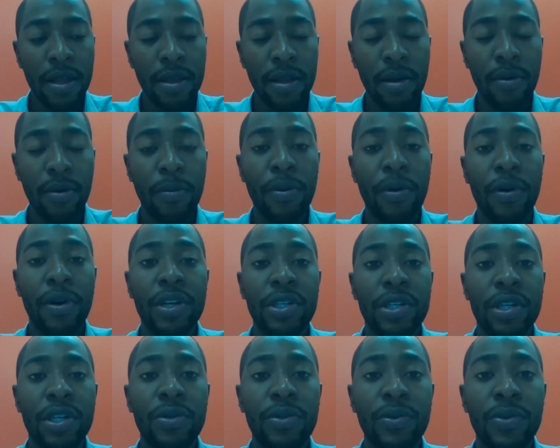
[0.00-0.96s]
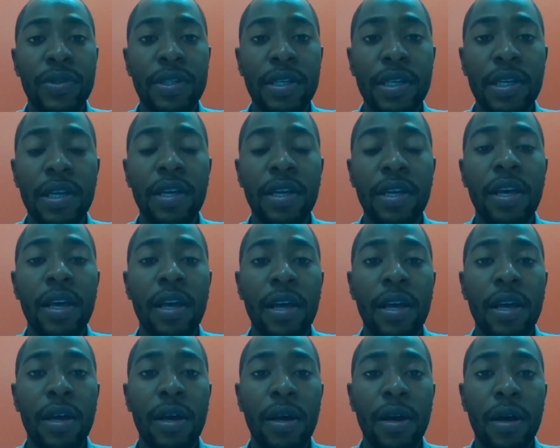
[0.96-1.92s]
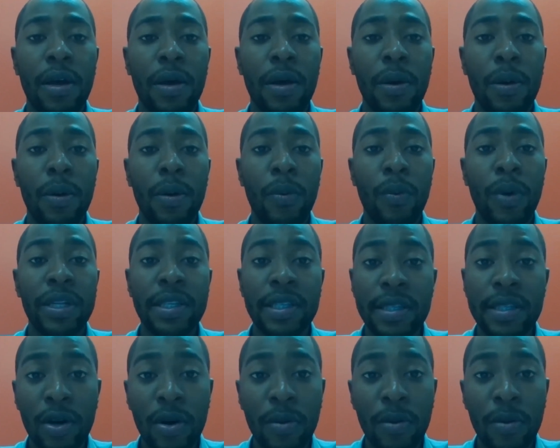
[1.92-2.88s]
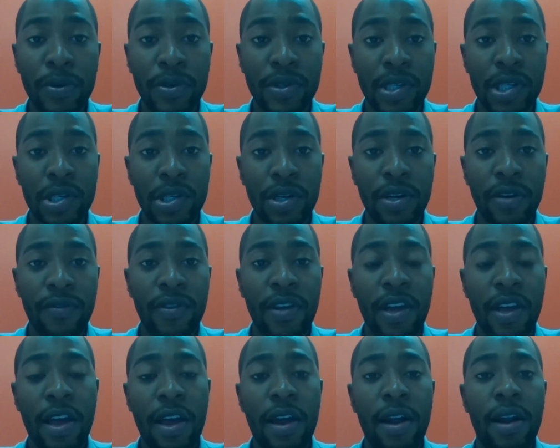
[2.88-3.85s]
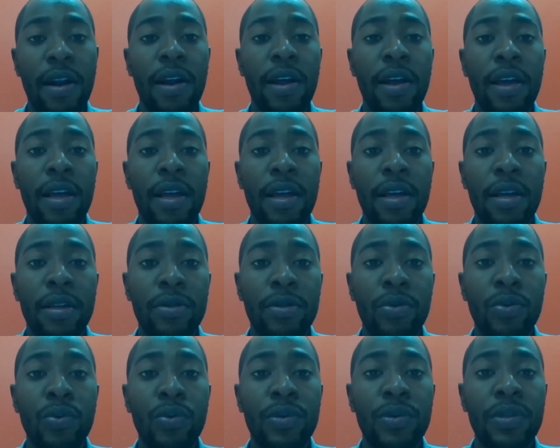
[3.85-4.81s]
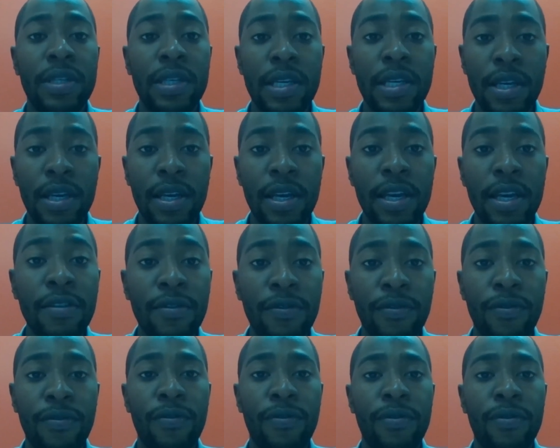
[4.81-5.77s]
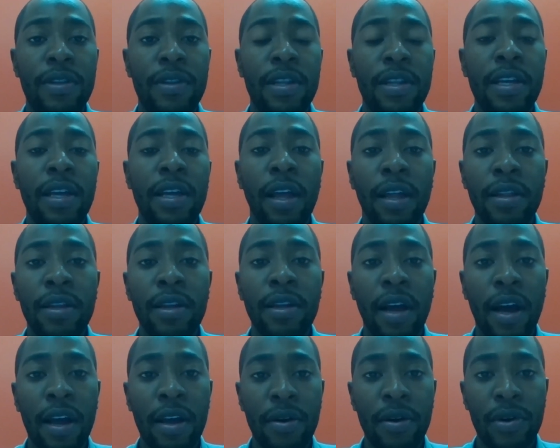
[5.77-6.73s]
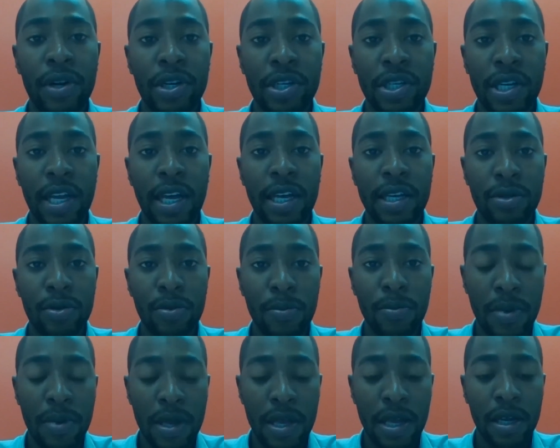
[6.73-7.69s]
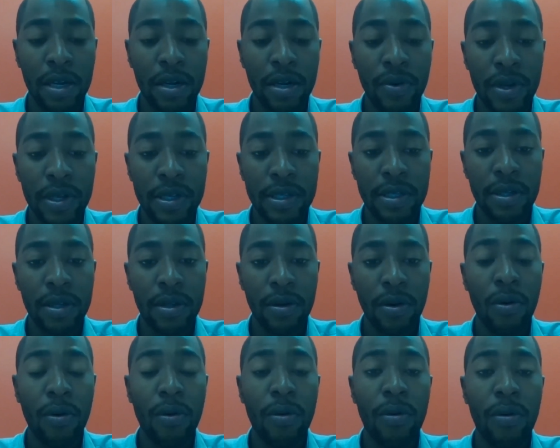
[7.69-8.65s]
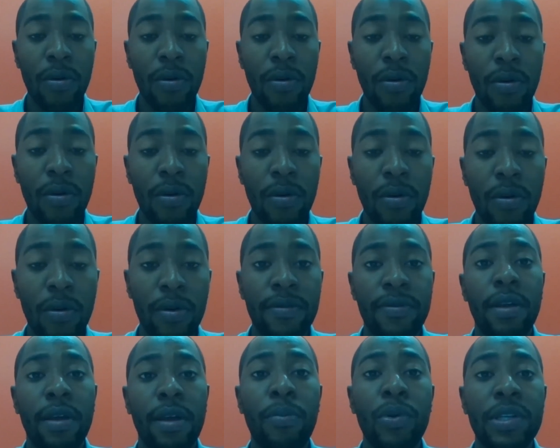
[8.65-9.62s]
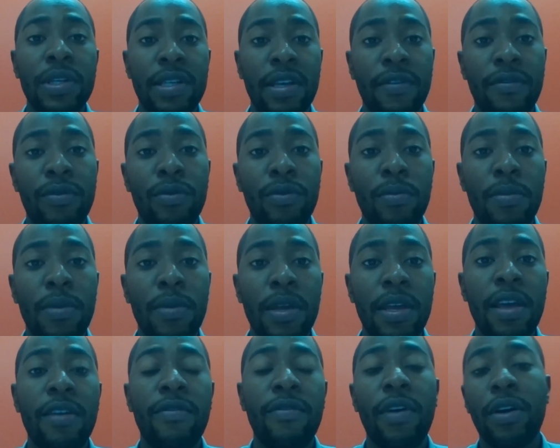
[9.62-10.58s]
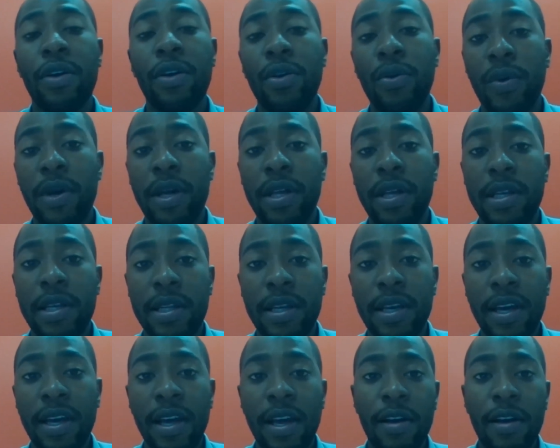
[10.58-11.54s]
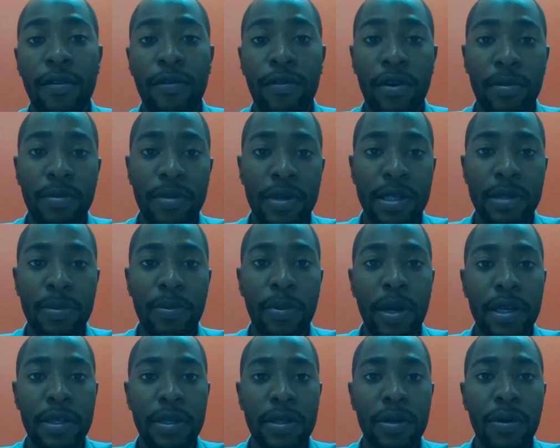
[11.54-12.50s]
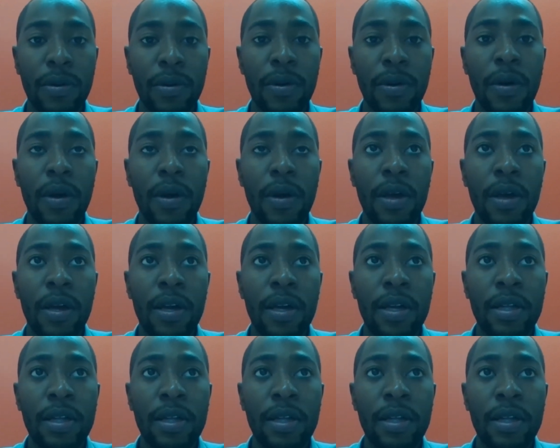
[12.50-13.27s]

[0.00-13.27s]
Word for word: the operation to see uh, what is the composition of the air, to see if the aeration has to be increased or if the employees have to be evacuated from this place. So